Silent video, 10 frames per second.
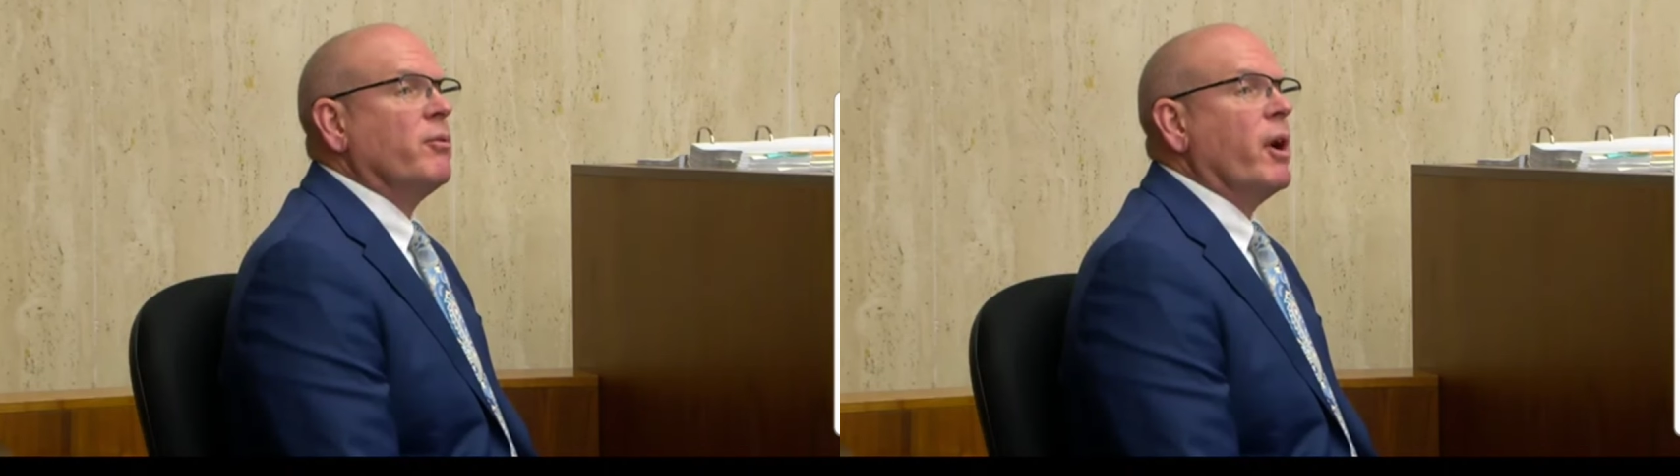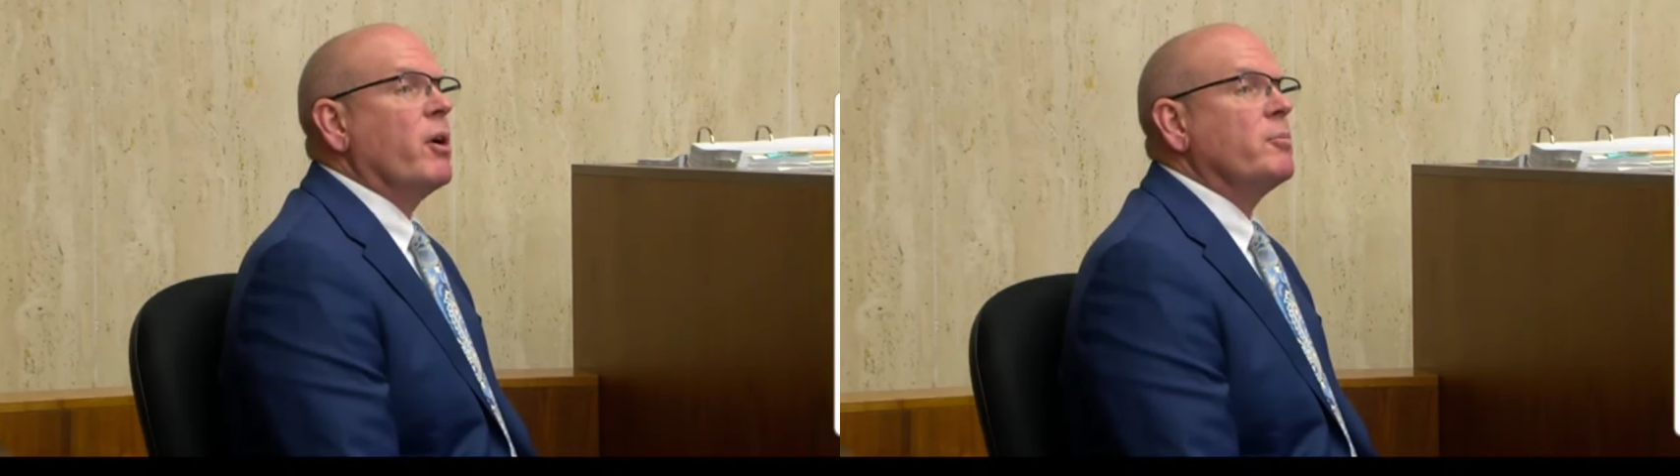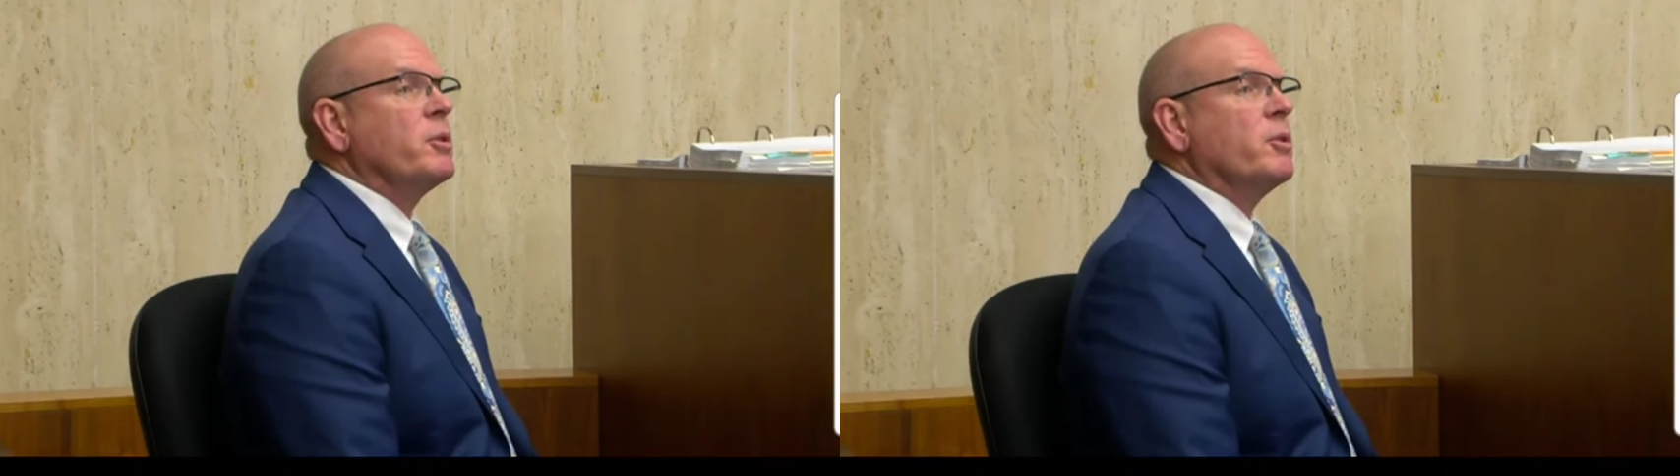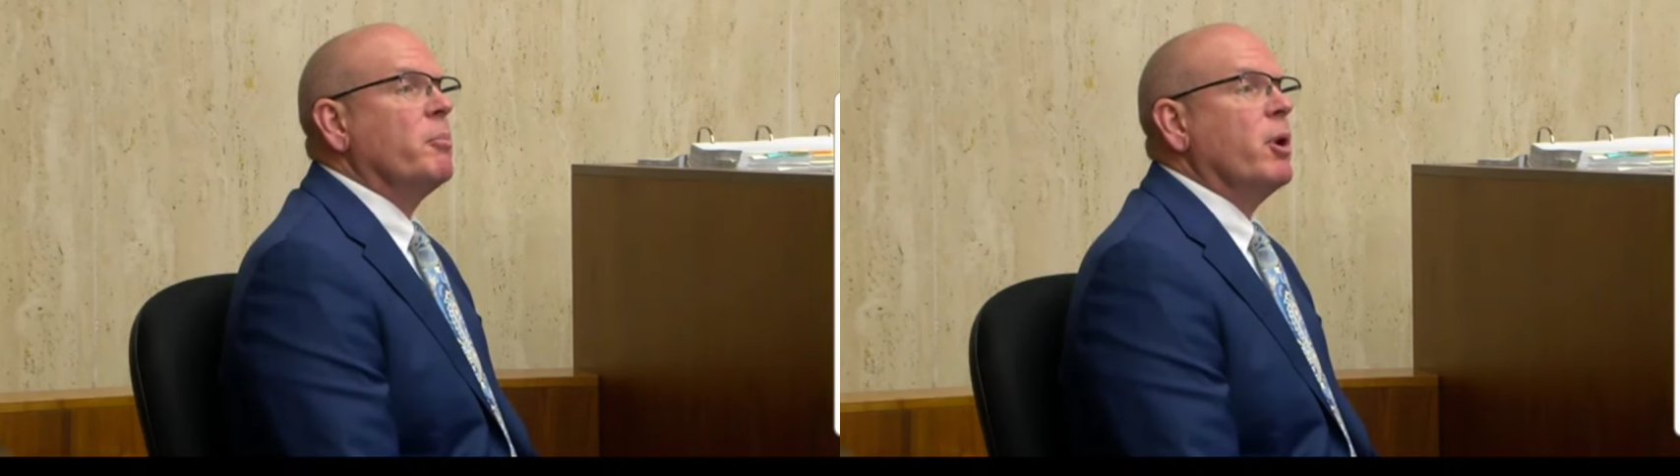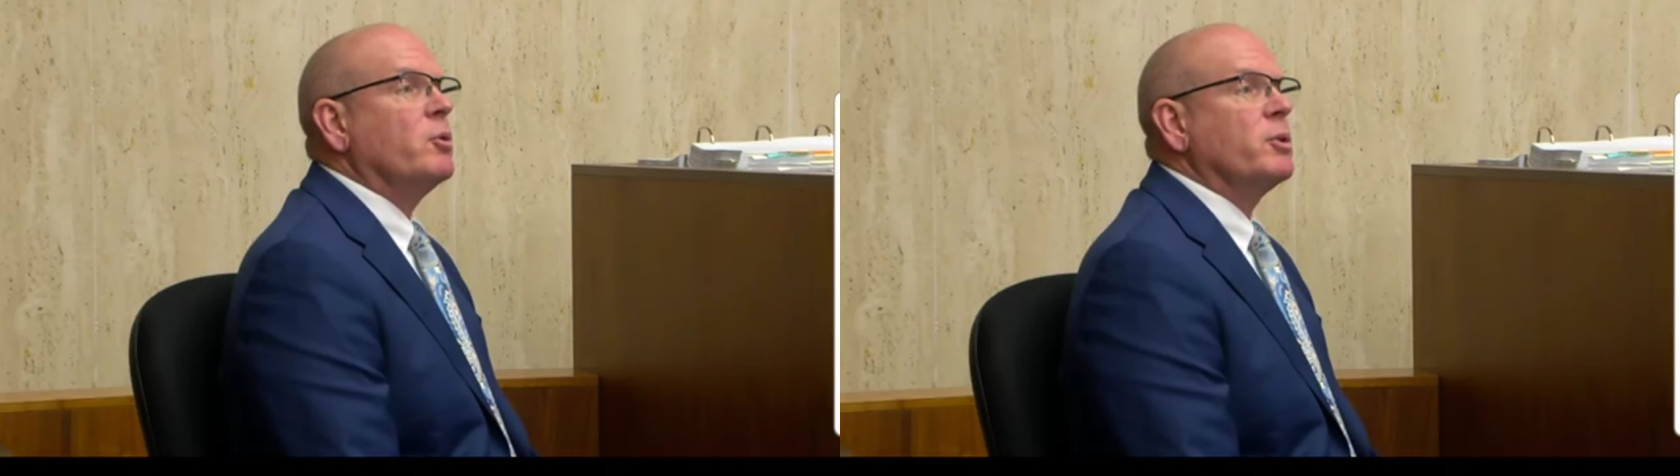firearms at the
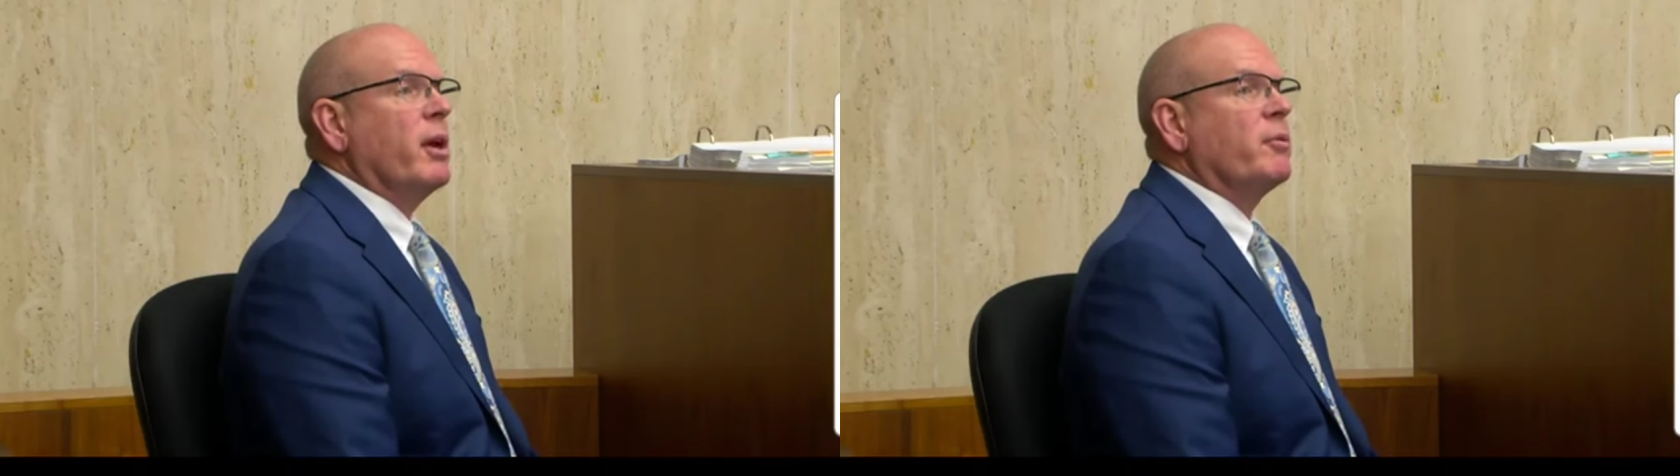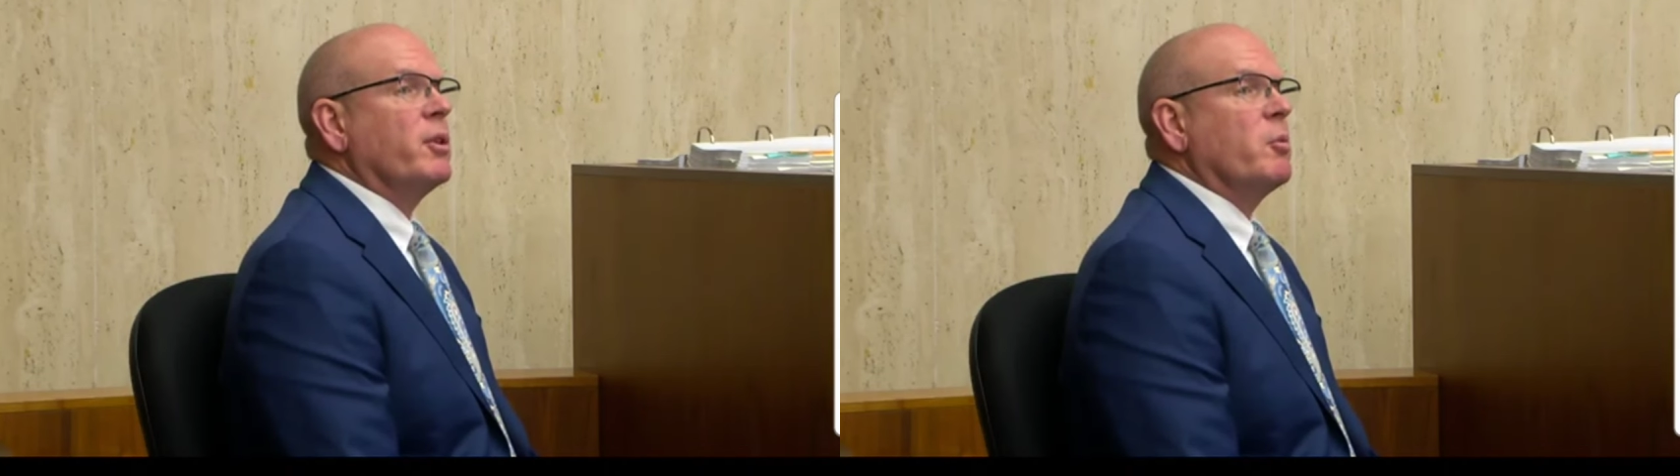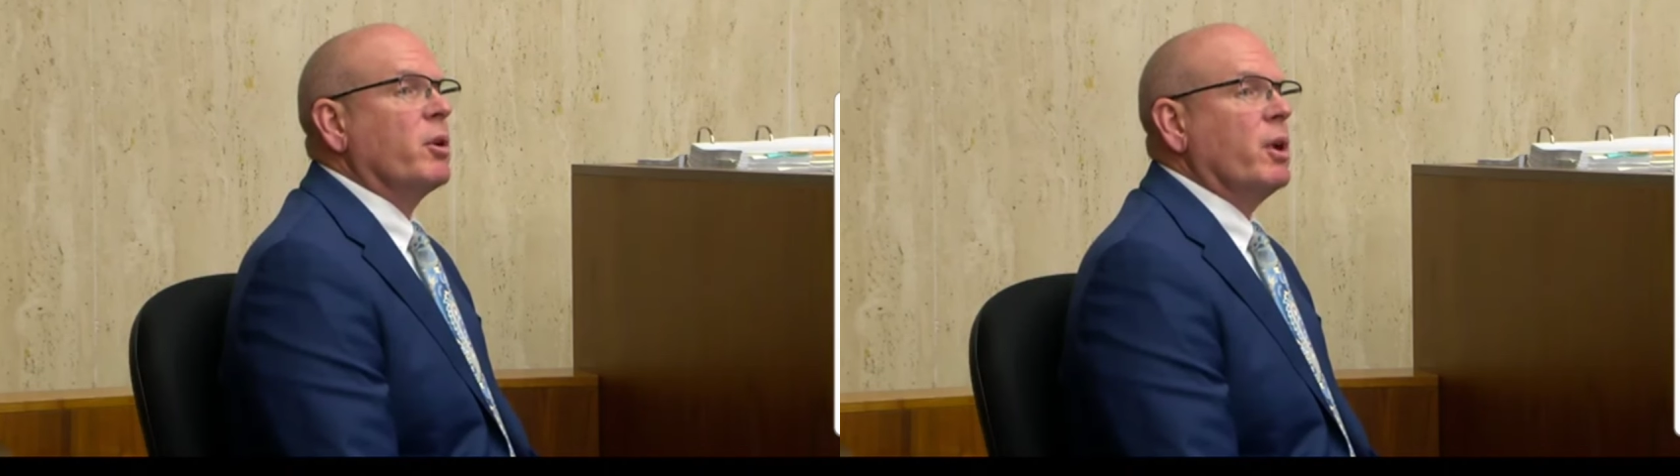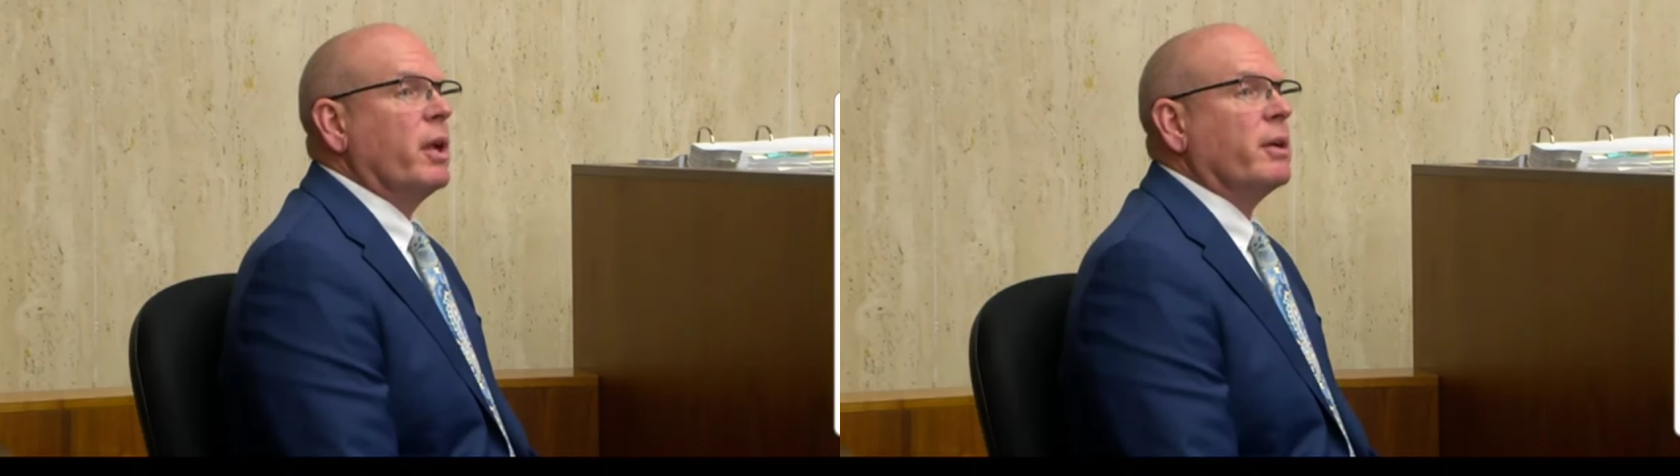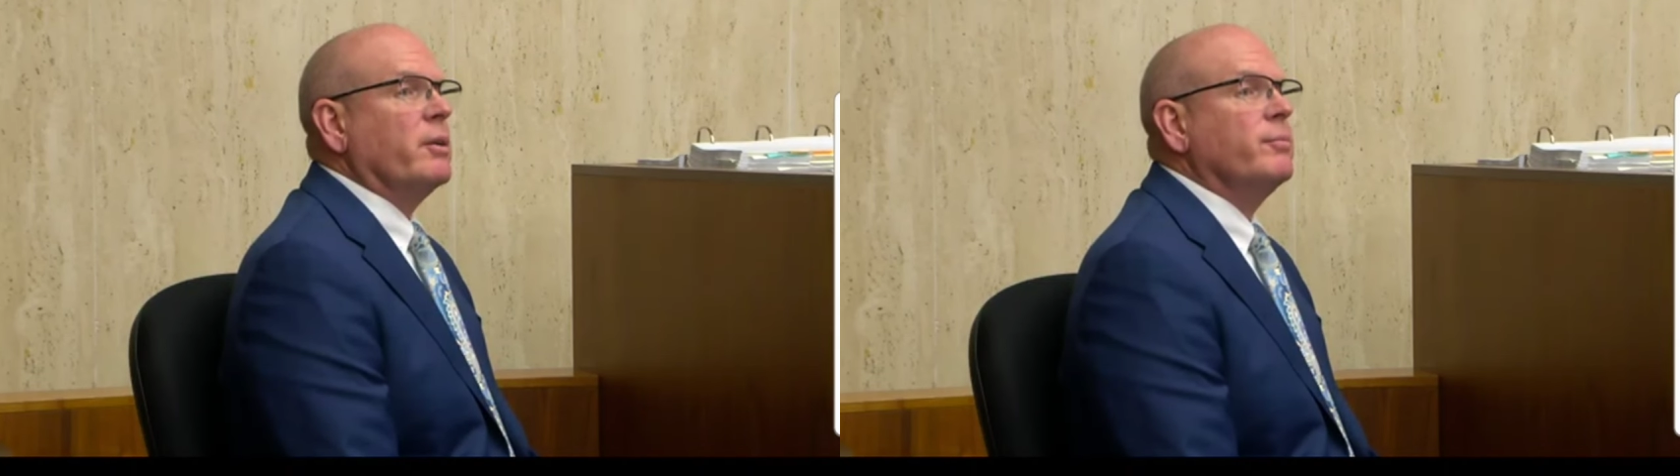post after they were
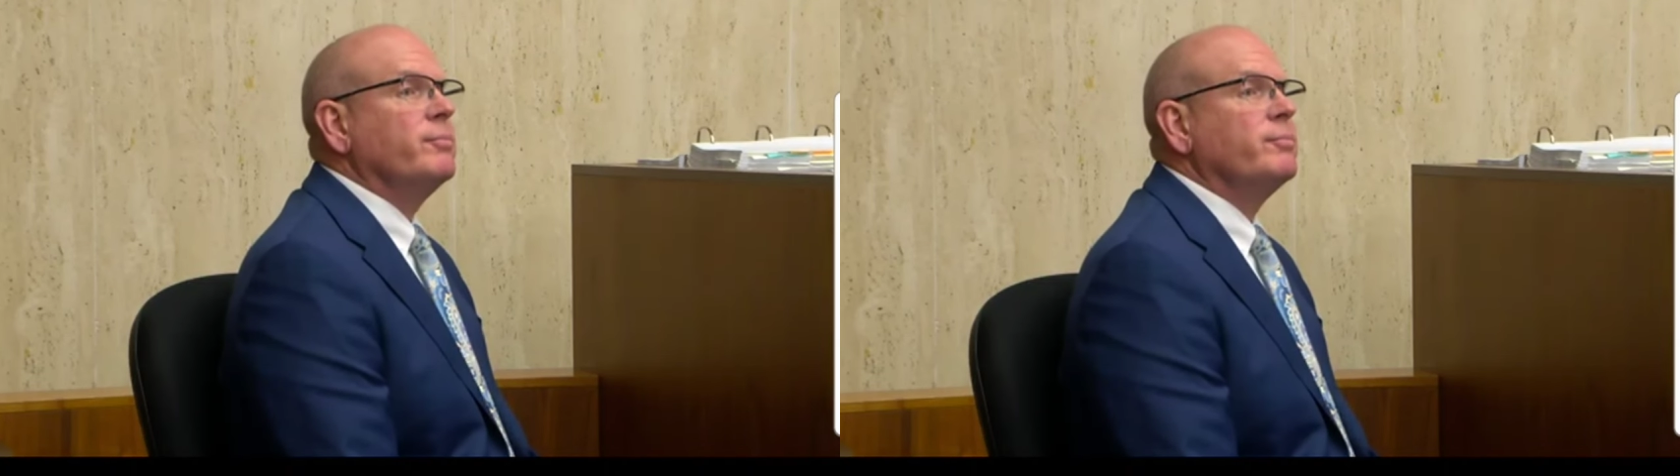collected.